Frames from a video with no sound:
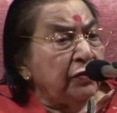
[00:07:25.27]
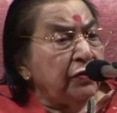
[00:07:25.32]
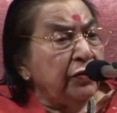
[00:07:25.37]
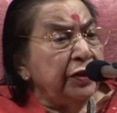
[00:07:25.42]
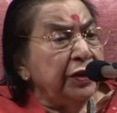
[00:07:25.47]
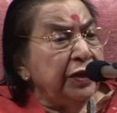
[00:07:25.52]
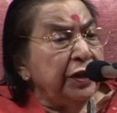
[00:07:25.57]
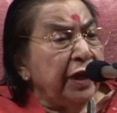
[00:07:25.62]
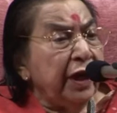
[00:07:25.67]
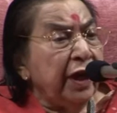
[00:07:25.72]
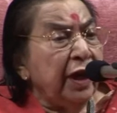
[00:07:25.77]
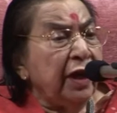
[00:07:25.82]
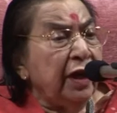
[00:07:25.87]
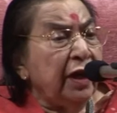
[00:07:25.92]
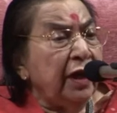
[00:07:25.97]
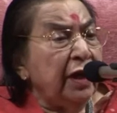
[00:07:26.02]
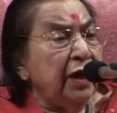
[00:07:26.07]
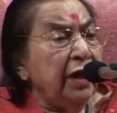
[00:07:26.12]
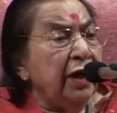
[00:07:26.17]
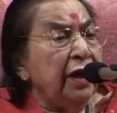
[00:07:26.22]
in India
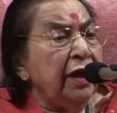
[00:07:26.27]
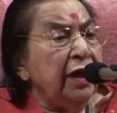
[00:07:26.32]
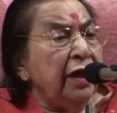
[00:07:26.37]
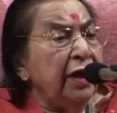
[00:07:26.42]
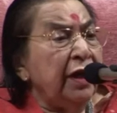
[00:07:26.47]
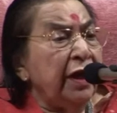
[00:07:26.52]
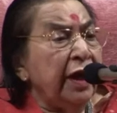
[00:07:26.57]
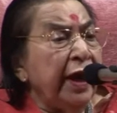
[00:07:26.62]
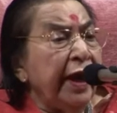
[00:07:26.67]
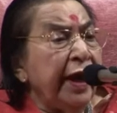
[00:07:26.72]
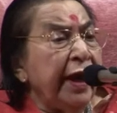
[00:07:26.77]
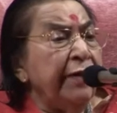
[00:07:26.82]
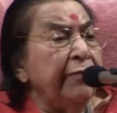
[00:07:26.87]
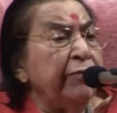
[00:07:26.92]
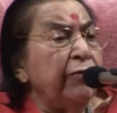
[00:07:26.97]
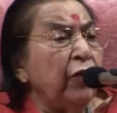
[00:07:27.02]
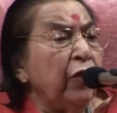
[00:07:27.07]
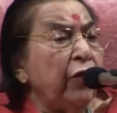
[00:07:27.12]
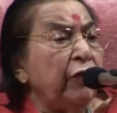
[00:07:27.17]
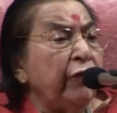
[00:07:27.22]
have
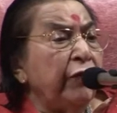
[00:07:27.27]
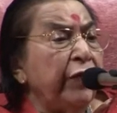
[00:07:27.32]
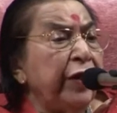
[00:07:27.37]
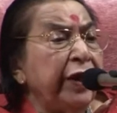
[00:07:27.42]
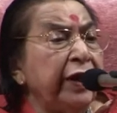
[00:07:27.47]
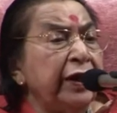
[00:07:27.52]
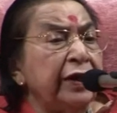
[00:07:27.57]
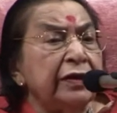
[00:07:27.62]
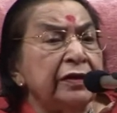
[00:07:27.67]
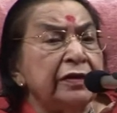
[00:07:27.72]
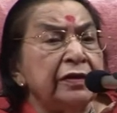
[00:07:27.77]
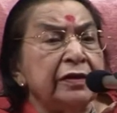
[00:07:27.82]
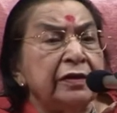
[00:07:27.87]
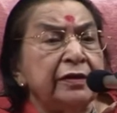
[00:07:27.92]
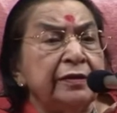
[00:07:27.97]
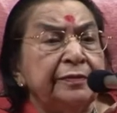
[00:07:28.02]
got fragrance.